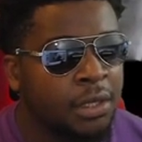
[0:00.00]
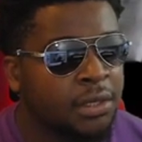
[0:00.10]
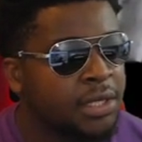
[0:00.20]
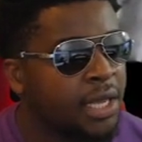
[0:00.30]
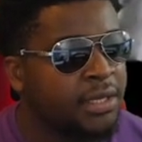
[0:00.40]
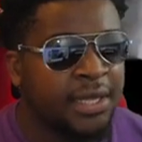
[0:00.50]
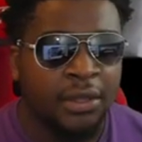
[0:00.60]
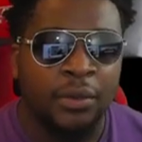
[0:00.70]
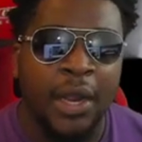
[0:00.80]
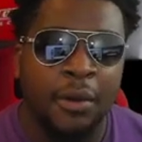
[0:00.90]
Is
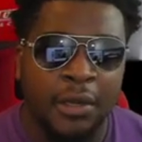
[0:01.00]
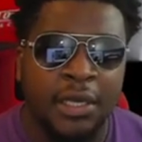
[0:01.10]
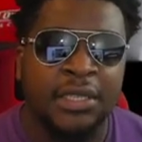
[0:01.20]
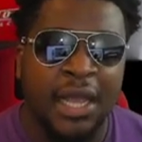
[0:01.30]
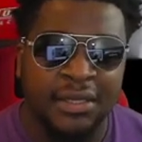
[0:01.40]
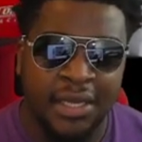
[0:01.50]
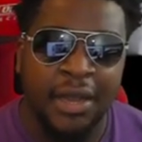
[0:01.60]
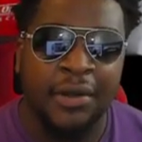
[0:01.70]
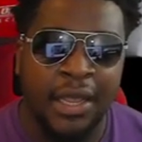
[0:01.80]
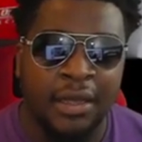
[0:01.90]
that the right word? That's how I say
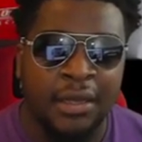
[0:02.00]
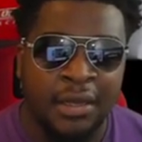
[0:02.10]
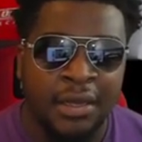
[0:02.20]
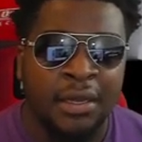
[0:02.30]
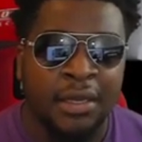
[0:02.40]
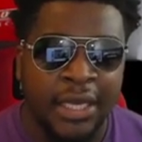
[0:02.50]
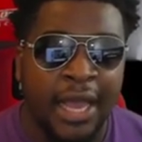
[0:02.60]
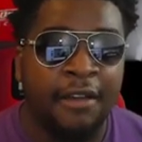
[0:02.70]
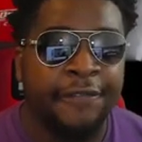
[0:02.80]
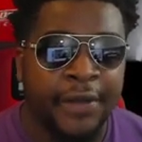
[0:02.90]
it, right?
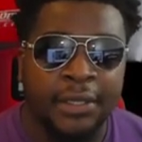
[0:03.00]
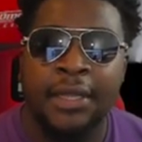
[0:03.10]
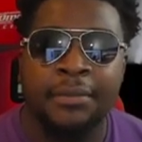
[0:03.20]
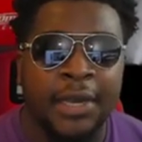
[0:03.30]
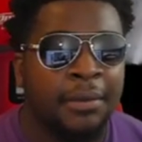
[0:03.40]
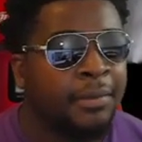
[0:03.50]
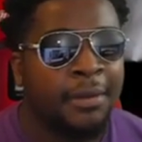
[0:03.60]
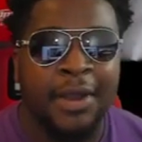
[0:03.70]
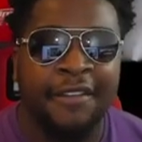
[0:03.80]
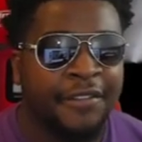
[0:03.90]
Yeah, I fucked up, nigga, but
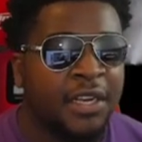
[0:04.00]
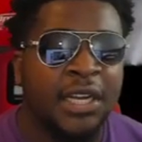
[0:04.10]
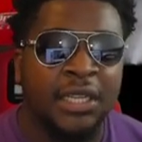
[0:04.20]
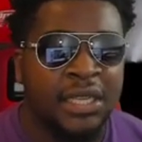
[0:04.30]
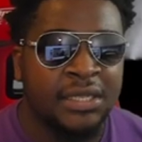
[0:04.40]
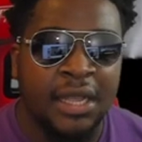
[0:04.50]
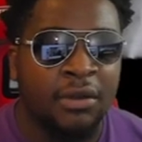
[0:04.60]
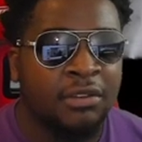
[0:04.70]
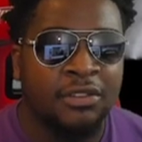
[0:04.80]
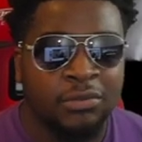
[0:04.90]
I'm not finna cut this
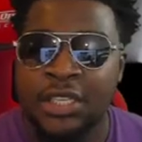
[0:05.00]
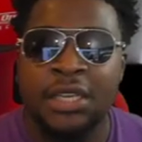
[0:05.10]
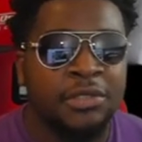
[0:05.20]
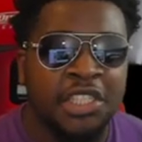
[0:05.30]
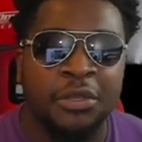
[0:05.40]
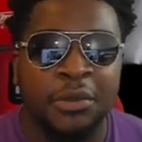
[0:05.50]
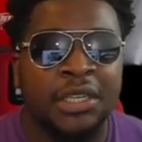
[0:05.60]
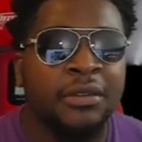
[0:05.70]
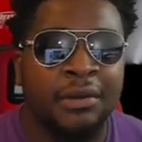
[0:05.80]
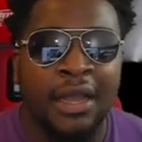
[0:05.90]
out because we keep shit
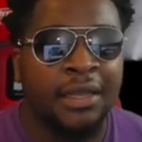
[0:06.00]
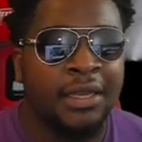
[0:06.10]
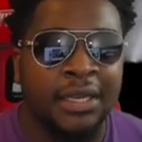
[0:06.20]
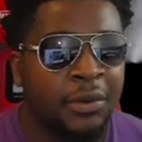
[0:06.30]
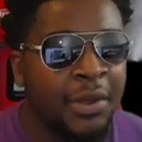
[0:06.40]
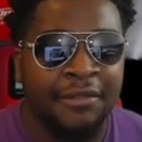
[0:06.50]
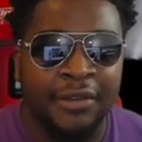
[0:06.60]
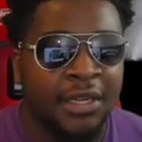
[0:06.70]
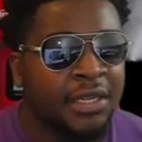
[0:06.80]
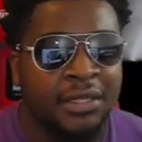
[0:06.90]
real around here, nigga. We ain't
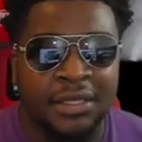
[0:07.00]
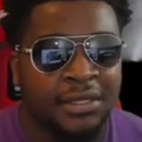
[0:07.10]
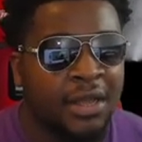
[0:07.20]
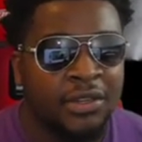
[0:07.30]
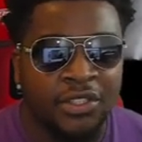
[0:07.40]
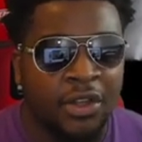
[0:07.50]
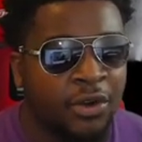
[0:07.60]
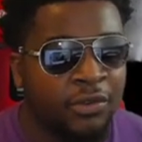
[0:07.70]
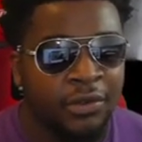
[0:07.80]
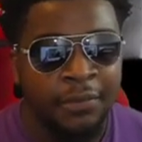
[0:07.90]
finna cut this out and start
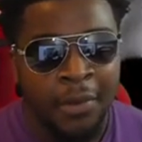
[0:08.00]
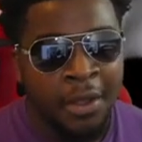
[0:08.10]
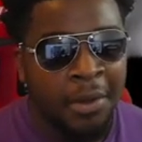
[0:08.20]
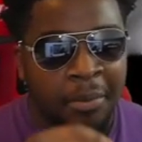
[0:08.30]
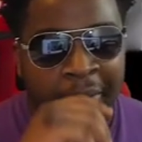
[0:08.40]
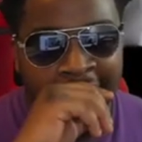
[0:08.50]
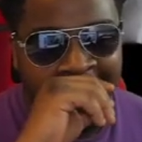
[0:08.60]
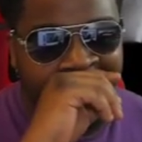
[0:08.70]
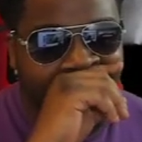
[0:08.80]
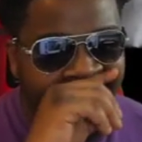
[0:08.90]
over. But
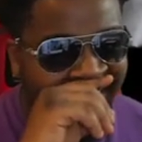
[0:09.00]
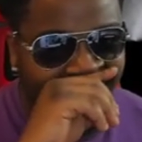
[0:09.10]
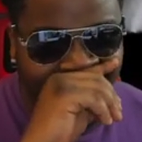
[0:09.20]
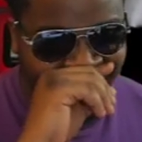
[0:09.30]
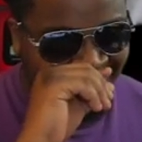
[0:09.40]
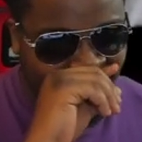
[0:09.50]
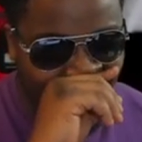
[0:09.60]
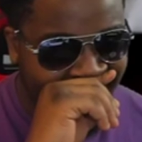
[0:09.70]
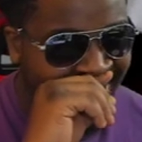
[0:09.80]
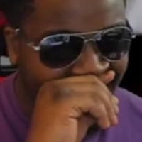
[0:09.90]
yeah, I get the
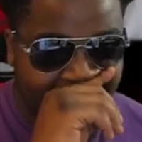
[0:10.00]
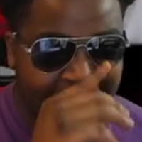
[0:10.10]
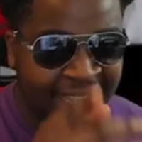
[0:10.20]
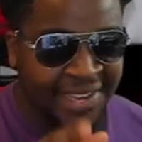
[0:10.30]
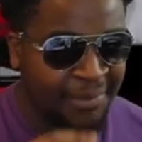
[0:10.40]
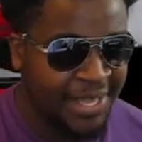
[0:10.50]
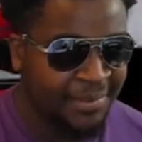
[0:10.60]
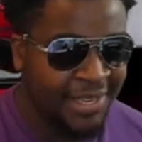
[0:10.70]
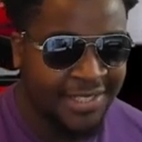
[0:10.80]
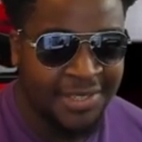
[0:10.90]
point. Let me
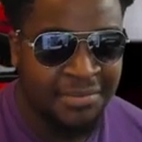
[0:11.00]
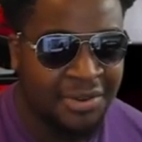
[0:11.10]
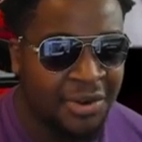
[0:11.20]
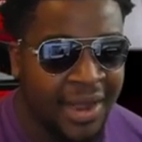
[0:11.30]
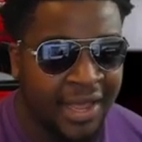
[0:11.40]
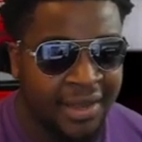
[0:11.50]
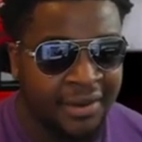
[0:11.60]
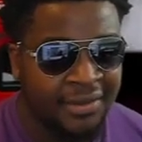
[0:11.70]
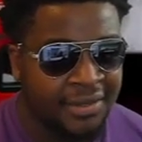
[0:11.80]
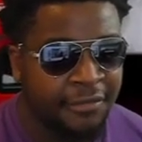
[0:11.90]
keep listening, bro, right
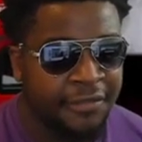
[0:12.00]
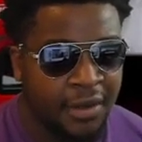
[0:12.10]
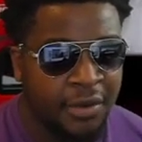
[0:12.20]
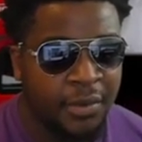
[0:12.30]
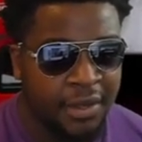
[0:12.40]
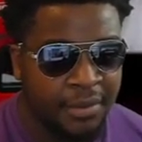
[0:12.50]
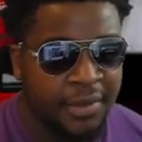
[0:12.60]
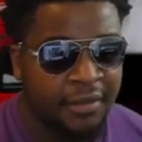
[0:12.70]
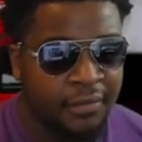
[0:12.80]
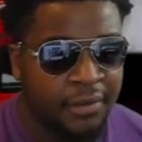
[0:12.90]
here because I'm fucking with him
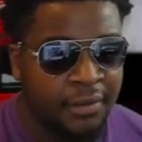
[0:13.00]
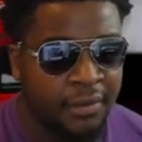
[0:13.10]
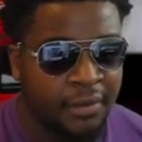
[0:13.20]
heavy.